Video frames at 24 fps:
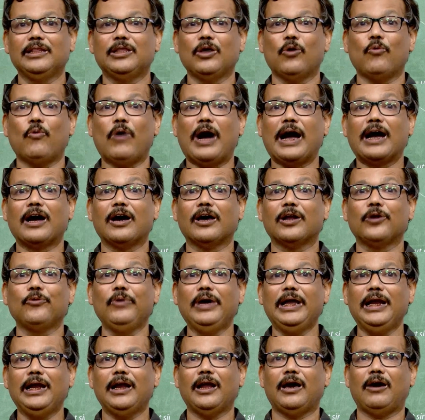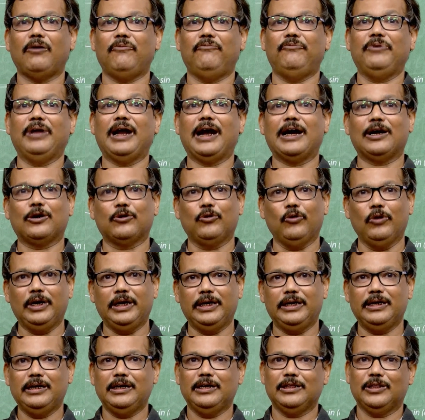of Virat
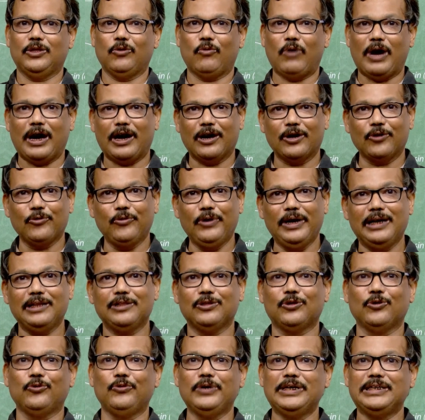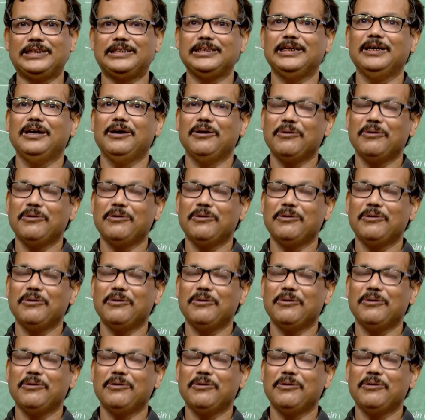Kohli, the wagon wheel through which